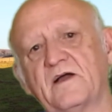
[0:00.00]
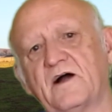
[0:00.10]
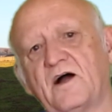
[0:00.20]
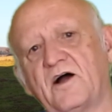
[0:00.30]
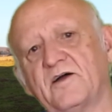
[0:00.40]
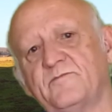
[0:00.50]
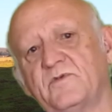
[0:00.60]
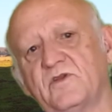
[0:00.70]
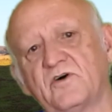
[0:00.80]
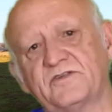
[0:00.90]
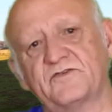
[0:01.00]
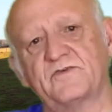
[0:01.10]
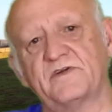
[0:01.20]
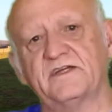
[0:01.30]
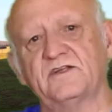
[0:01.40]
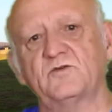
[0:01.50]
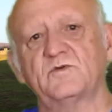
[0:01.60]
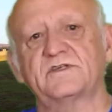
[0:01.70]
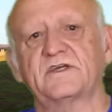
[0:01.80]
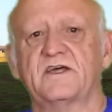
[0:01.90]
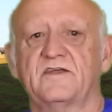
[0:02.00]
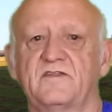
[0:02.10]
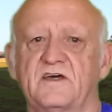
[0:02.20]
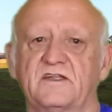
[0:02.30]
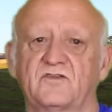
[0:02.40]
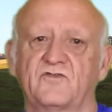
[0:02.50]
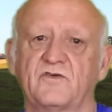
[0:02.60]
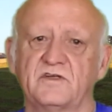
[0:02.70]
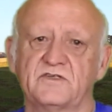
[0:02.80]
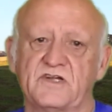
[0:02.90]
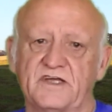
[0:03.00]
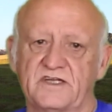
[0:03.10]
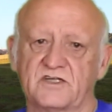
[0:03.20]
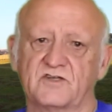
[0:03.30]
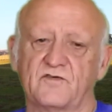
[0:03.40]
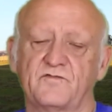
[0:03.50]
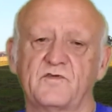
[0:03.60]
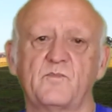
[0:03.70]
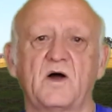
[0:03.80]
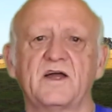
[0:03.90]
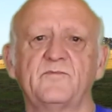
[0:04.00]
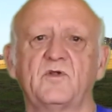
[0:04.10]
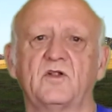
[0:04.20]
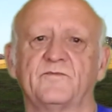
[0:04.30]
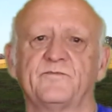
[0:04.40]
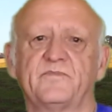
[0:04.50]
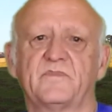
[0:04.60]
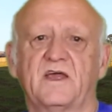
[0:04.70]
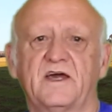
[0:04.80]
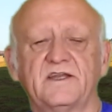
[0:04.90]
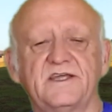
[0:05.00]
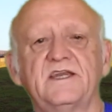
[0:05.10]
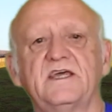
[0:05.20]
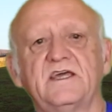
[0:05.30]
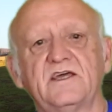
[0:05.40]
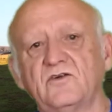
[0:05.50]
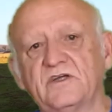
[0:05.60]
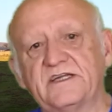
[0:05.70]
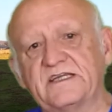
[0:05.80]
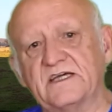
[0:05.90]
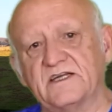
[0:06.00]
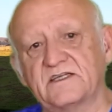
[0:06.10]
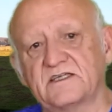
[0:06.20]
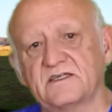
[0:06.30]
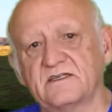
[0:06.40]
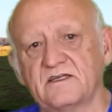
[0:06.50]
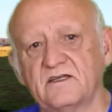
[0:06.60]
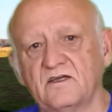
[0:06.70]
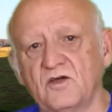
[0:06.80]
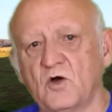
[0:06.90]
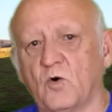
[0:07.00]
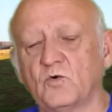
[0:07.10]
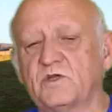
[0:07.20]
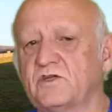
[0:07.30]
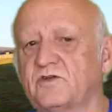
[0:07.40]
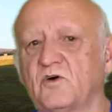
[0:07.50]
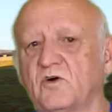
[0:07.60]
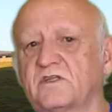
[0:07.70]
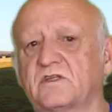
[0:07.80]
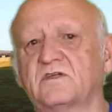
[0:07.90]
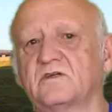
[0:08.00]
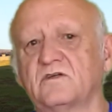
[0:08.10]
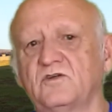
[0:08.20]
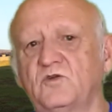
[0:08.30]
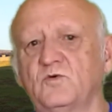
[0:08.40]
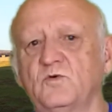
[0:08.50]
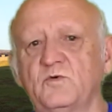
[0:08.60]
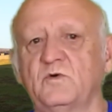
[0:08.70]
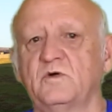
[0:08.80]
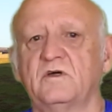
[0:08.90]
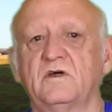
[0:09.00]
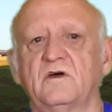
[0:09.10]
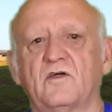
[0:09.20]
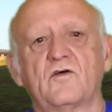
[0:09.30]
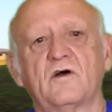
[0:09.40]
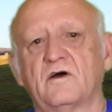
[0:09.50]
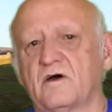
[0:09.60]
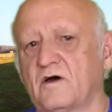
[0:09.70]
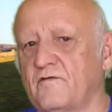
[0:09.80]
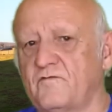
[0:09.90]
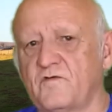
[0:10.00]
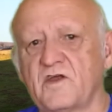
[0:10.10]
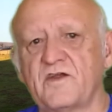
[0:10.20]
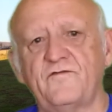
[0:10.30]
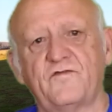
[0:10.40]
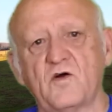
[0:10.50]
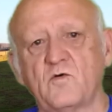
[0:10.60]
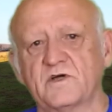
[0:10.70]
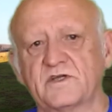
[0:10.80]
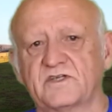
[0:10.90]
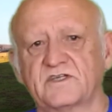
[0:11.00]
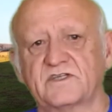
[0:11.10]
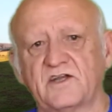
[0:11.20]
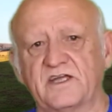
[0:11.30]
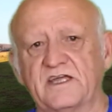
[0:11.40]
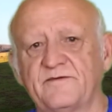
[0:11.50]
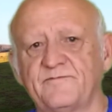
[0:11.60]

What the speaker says: I'm not trying to say that translators of the Bible had any ill intent or did not do very focused study.